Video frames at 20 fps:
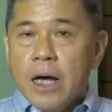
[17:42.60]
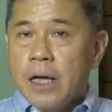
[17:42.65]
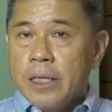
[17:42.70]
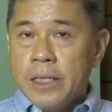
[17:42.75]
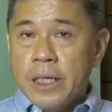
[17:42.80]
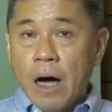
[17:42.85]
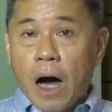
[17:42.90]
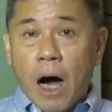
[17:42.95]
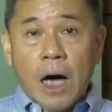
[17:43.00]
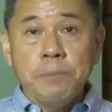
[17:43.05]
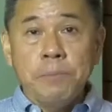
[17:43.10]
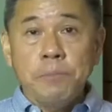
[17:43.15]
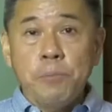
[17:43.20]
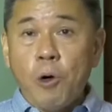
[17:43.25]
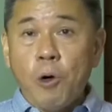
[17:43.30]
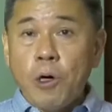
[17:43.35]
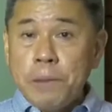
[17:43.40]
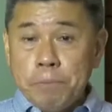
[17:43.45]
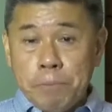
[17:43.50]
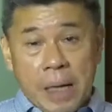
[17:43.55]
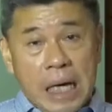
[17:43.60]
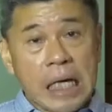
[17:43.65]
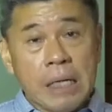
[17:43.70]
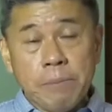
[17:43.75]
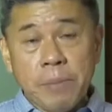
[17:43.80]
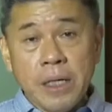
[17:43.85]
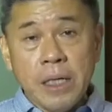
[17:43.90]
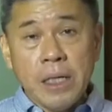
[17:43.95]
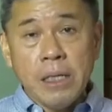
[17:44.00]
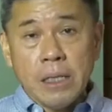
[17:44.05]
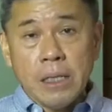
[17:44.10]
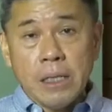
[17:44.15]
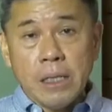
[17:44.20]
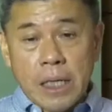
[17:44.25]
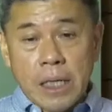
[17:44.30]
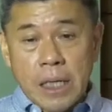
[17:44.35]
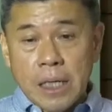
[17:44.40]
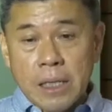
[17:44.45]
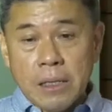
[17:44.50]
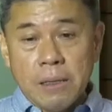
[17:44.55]
The unborn baby
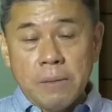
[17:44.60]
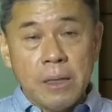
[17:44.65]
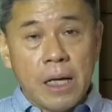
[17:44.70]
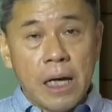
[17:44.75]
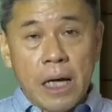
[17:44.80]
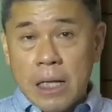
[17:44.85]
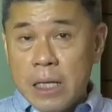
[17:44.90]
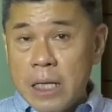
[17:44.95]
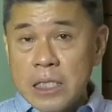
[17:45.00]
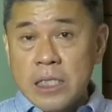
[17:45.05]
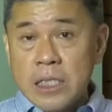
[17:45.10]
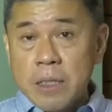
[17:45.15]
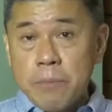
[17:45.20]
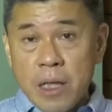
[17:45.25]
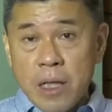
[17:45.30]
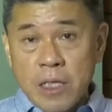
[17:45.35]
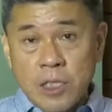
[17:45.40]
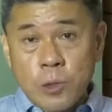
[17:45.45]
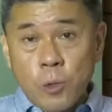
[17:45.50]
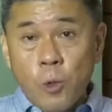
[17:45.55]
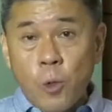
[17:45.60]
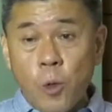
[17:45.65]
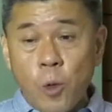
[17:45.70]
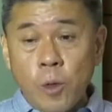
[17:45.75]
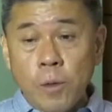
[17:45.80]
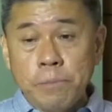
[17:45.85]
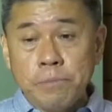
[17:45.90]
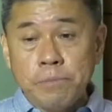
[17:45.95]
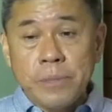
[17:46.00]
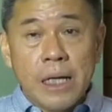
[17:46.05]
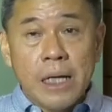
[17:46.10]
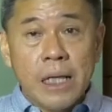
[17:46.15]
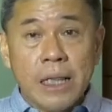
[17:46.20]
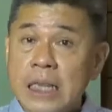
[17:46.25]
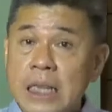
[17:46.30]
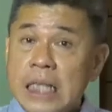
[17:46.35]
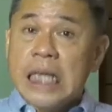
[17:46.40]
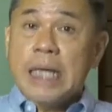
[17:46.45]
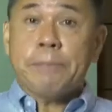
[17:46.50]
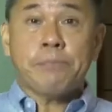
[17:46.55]
in Elizabeth's womb
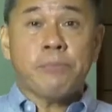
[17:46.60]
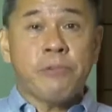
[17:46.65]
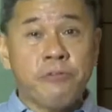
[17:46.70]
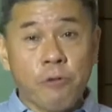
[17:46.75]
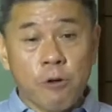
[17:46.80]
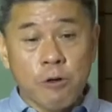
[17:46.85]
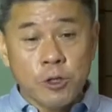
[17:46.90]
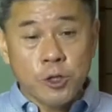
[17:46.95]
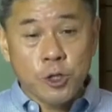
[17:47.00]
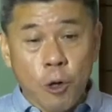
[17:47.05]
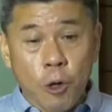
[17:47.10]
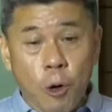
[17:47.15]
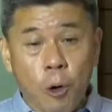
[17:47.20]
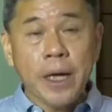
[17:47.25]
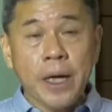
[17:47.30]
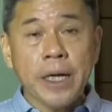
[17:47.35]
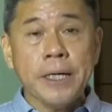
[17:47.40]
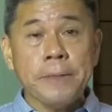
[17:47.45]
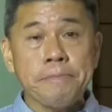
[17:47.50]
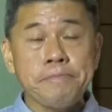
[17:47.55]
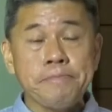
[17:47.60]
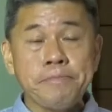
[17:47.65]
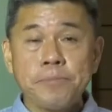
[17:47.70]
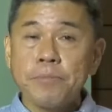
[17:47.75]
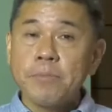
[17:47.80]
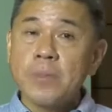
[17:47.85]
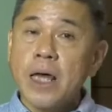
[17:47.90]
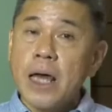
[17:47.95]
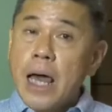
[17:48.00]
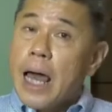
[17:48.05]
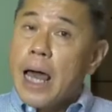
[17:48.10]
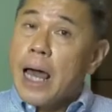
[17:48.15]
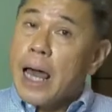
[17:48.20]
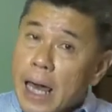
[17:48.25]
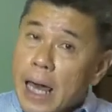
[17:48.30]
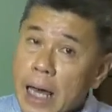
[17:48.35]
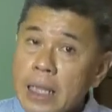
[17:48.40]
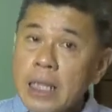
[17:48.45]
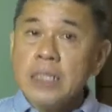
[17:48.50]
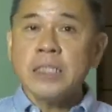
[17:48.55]
leaped for joy.
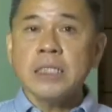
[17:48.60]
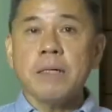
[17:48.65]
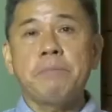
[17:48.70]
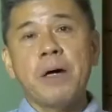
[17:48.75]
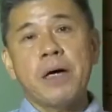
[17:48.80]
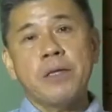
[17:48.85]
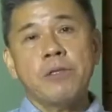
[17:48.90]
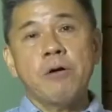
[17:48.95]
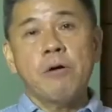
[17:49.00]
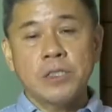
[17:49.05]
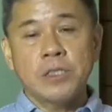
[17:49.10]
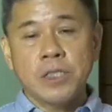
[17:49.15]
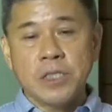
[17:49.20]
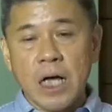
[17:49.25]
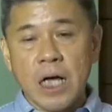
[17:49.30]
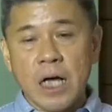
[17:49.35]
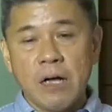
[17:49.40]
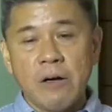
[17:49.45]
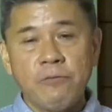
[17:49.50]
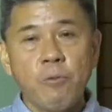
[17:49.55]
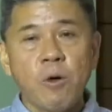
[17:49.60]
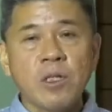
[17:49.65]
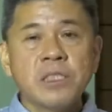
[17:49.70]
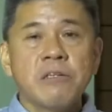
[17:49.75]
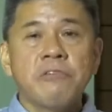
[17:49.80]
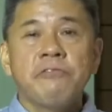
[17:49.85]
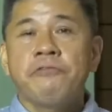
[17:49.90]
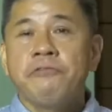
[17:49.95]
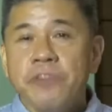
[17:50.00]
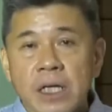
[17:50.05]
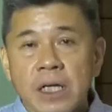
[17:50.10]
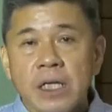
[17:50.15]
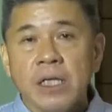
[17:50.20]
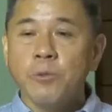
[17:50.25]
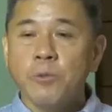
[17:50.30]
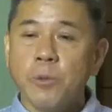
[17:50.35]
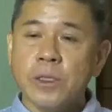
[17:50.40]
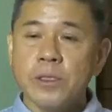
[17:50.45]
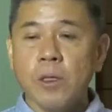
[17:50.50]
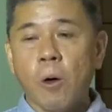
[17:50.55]
Elizabeth herself was
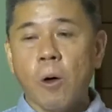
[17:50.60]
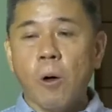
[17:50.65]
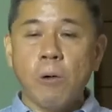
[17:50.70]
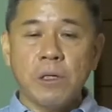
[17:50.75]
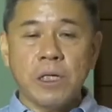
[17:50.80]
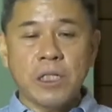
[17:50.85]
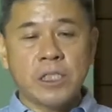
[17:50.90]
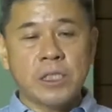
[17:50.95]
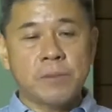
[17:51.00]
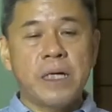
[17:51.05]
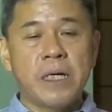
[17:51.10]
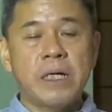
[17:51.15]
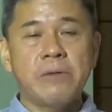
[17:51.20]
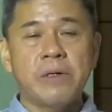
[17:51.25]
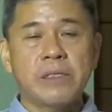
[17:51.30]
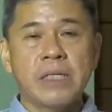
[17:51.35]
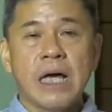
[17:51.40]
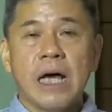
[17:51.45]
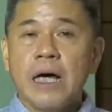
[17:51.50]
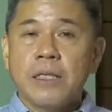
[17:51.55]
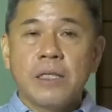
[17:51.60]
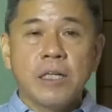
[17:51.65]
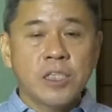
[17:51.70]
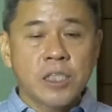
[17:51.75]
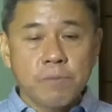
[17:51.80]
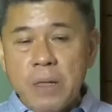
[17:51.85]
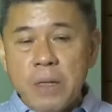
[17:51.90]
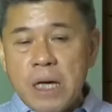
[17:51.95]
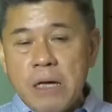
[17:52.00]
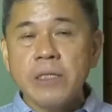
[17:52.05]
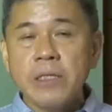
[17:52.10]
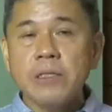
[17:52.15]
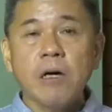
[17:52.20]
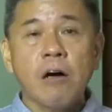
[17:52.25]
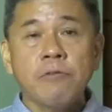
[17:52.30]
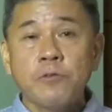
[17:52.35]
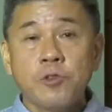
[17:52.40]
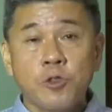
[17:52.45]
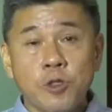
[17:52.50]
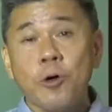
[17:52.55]
filled with the Holy Spirit, the Spirit
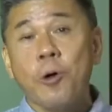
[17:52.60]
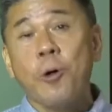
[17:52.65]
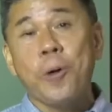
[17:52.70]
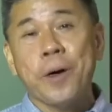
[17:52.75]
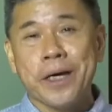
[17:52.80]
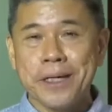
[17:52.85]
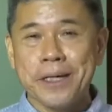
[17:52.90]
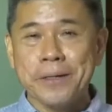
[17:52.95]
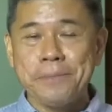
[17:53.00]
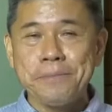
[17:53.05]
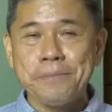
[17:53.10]
of joy.